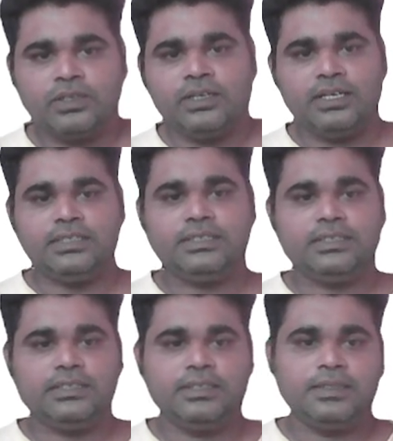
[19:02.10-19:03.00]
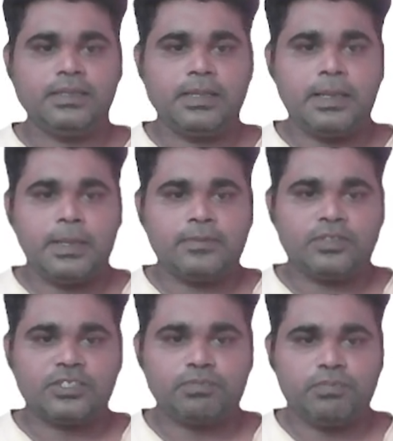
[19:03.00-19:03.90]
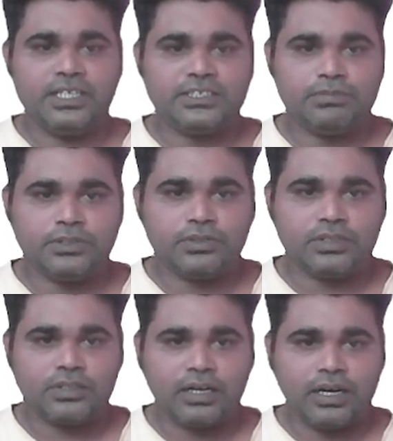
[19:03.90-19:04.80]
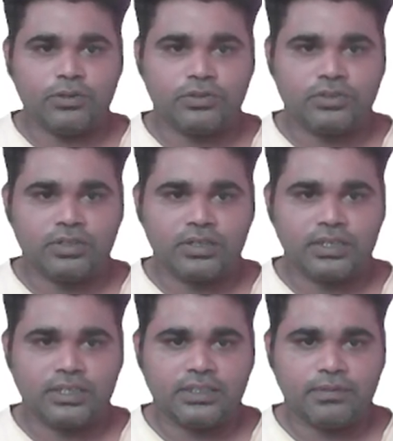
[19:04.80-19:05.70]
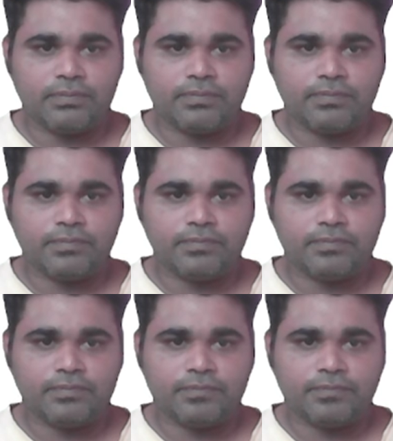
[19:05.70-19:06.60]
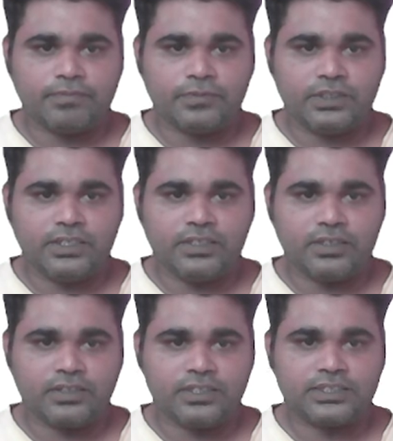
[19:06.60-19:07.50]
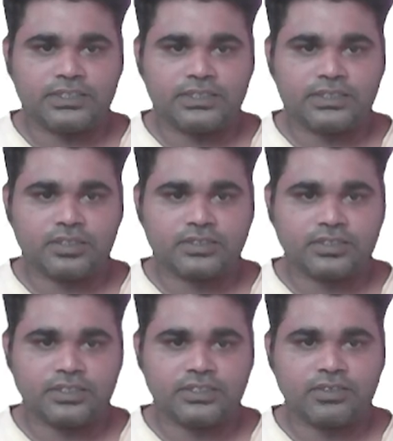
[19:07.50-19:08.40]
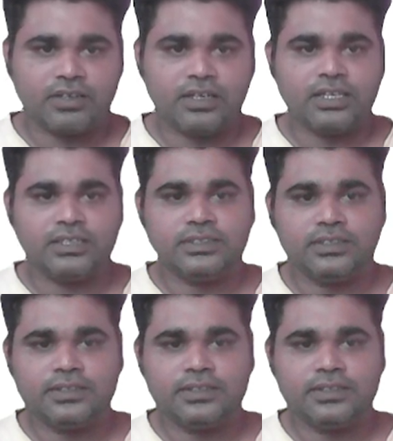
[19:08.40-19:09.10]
and the space between the outer and the inner, this structure is called as the